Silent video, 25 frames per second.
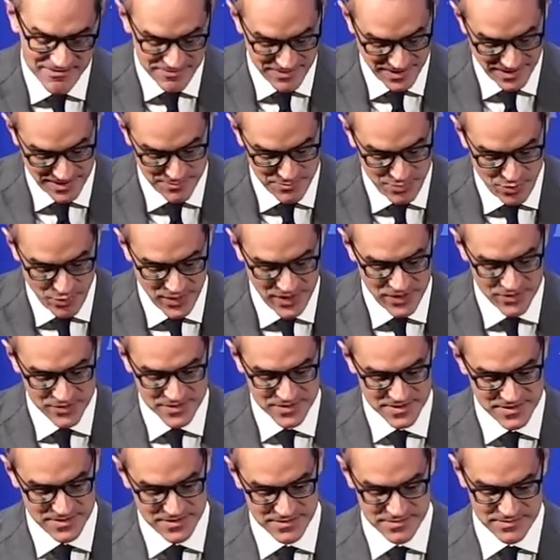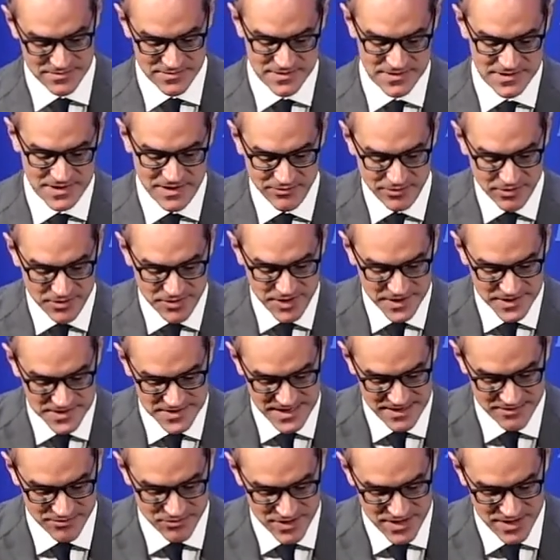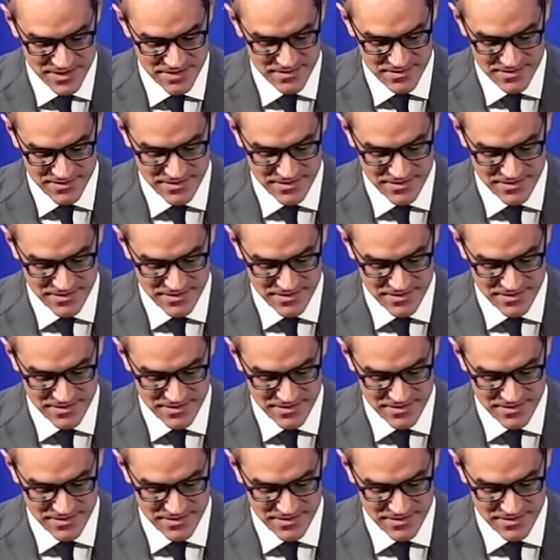I can point you to several things that I've written